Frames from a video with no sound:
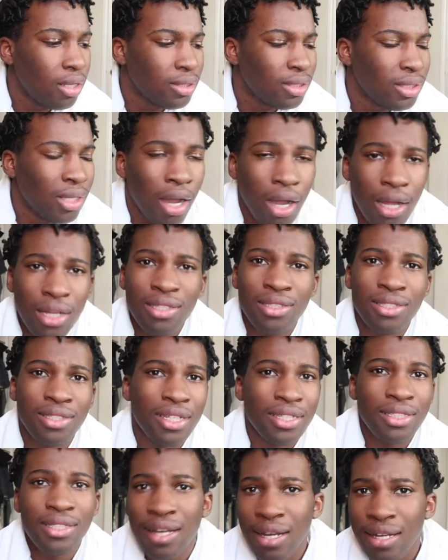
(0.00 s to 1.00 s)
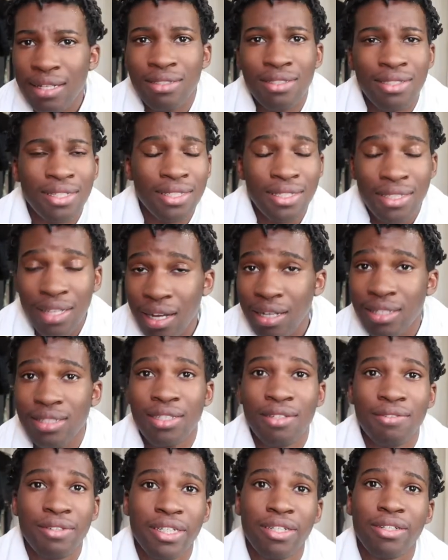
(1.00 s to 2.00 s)
tons and tons and tons
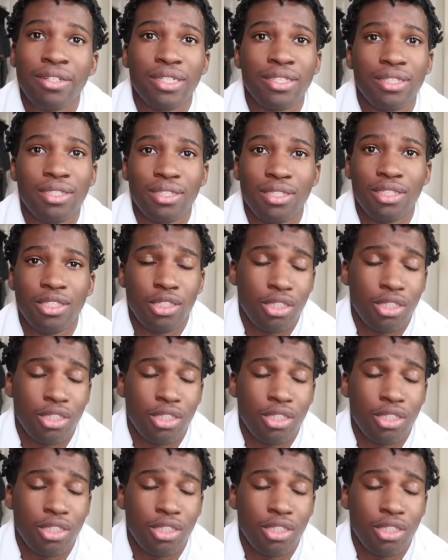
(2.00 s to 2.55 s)
of lyrics,